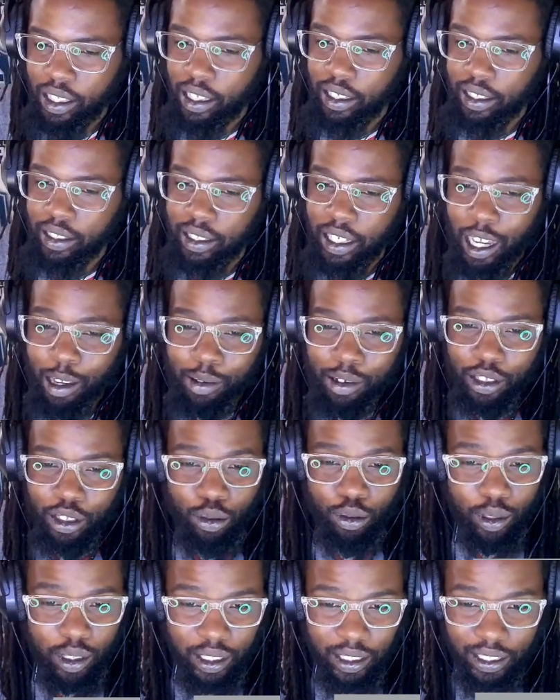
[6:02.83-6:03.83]
has tapped
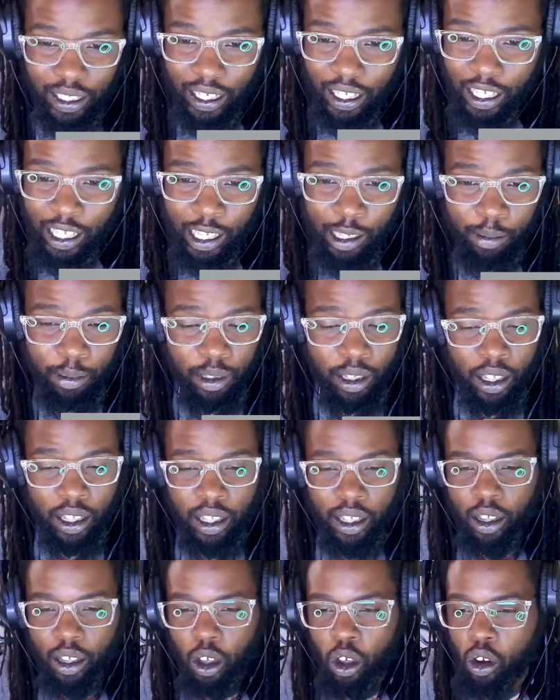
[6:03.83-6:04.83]
into his game
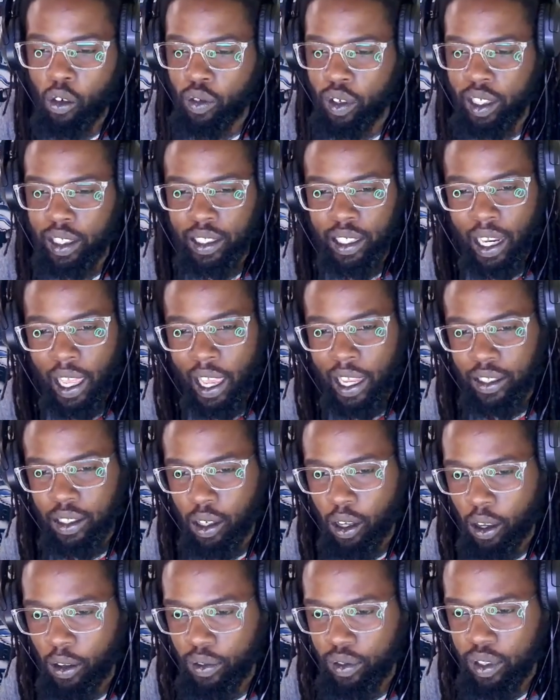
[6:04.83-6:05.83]
over this last
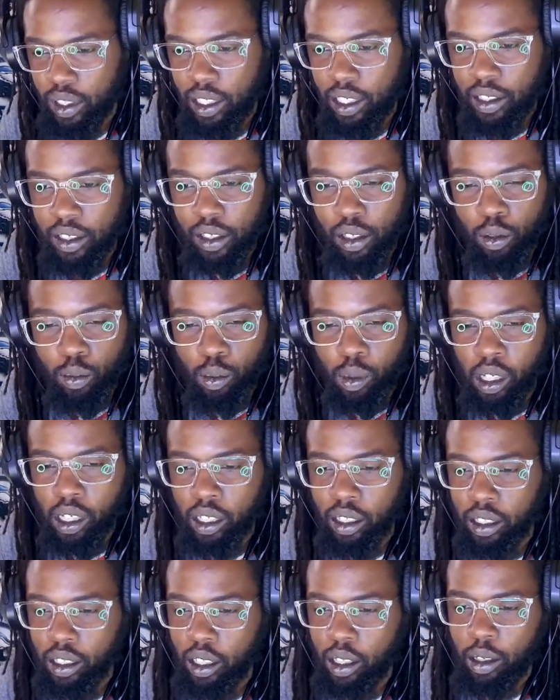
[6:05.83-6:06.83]
offseason or
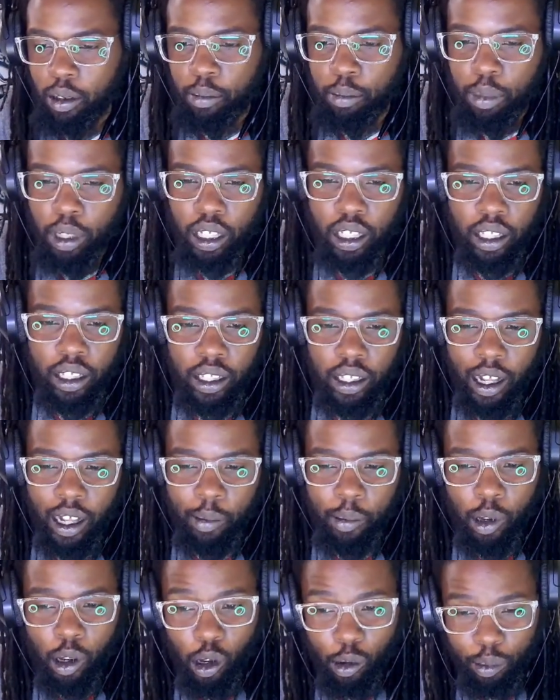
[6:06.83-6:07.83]
what, but
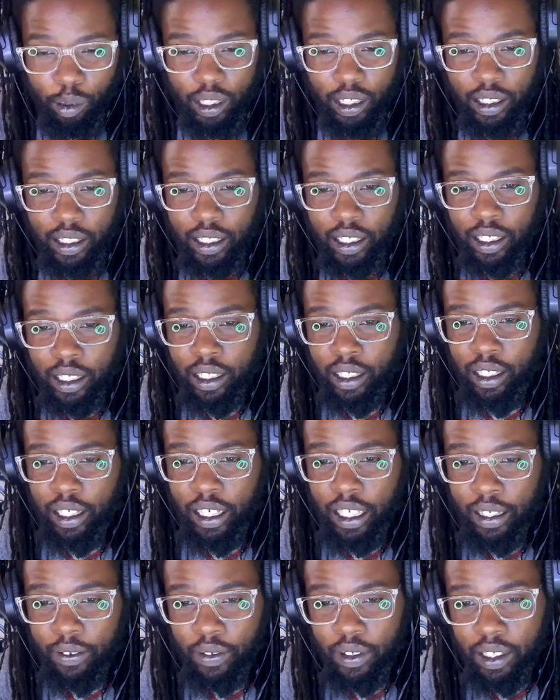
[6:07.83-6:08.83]
I'm hoping he did.
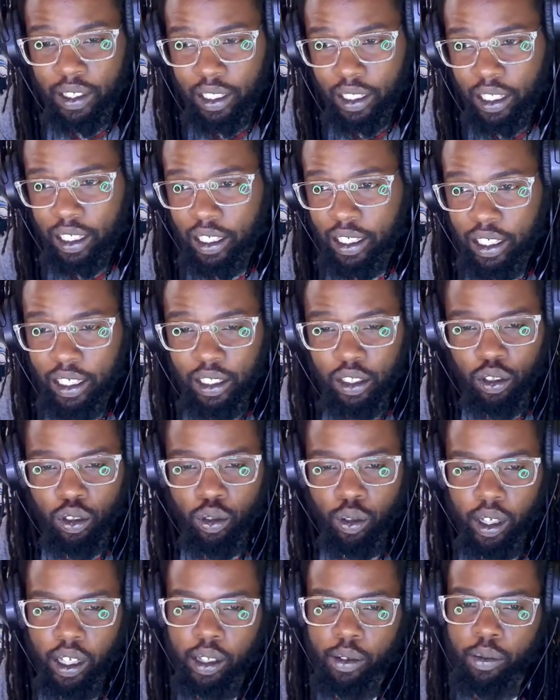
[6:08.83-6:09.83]
And if he did, then it's
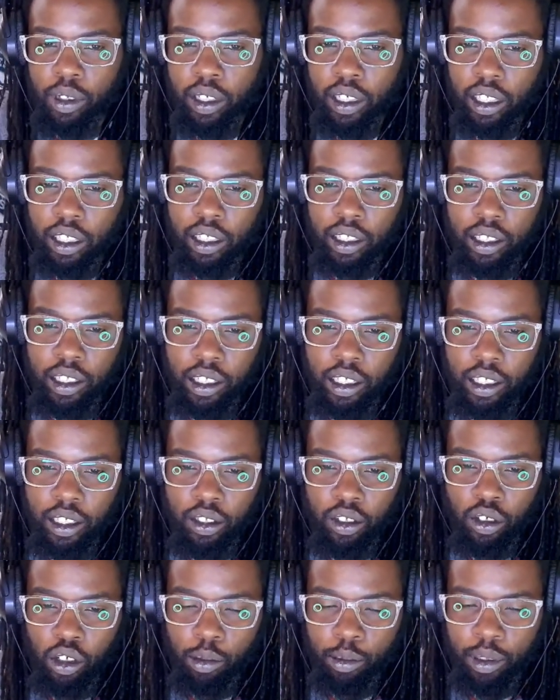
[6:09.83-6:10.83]
great. We're looking good.
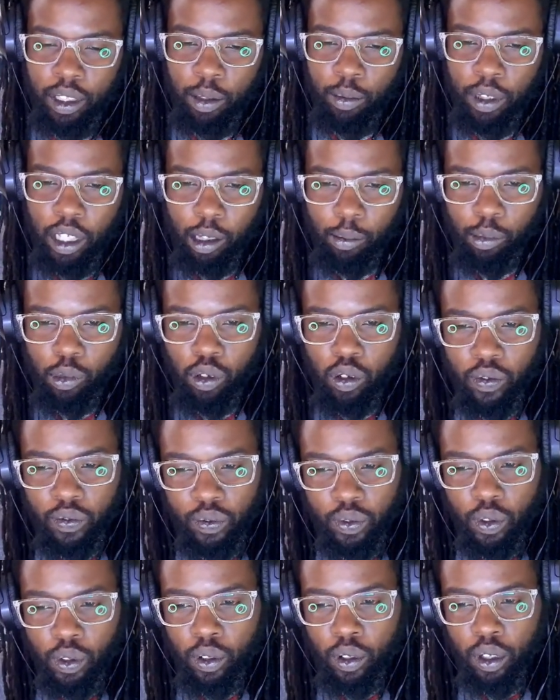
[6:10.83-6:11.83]
You know what I'm saying? We can move
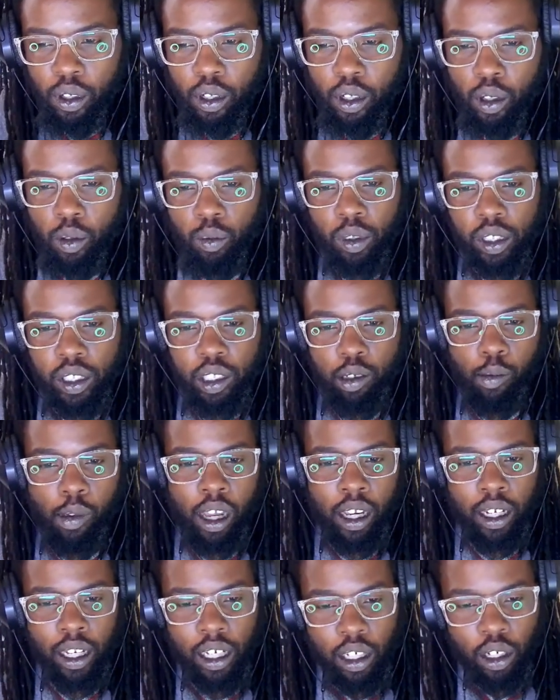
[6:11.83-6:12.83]
forward with
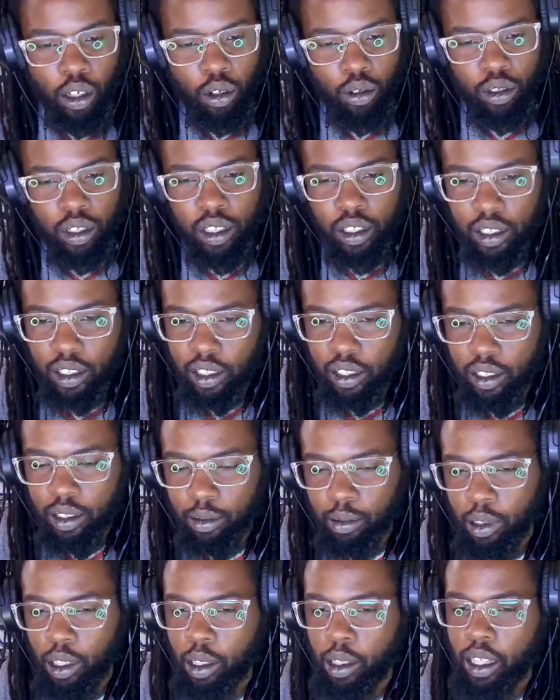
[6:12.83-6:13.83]
somebody that knows the
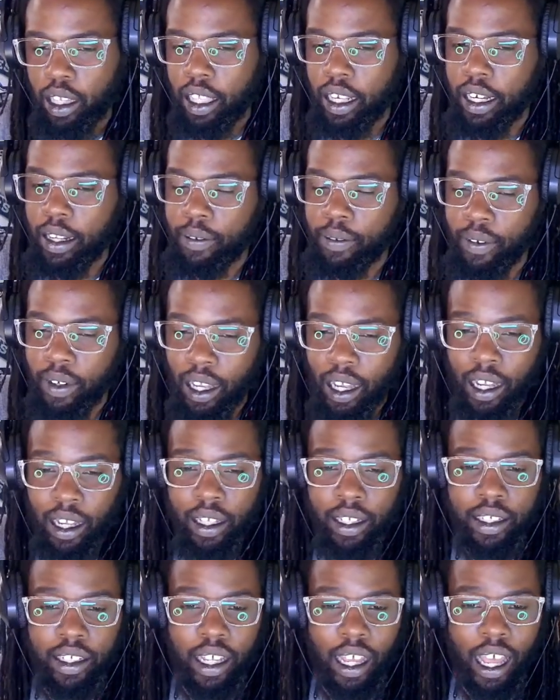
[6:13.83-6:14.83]
system. And if not,
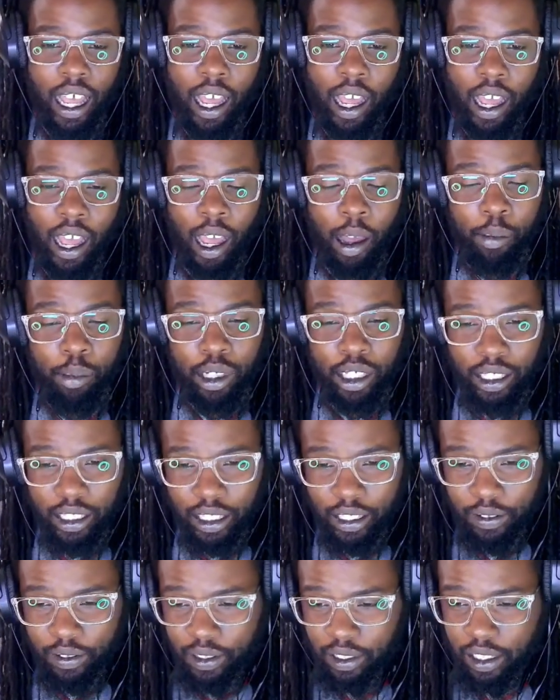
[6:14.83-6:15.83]
I
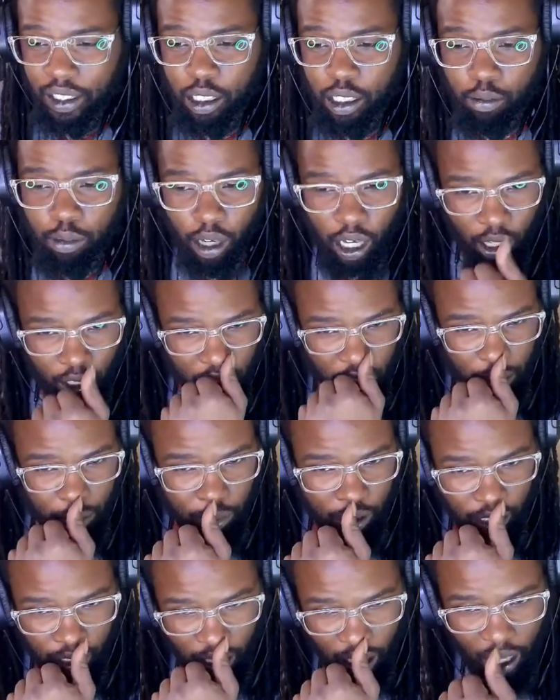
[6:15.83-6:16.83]
believe Sidney Brown should
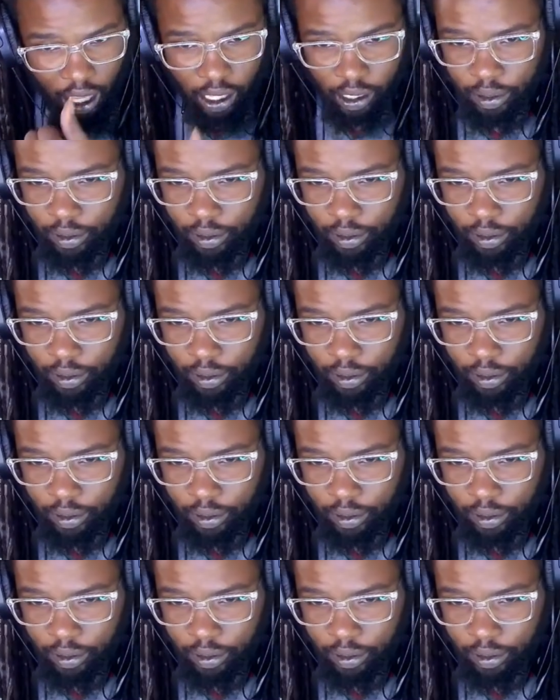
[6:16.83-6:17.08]
be the guy.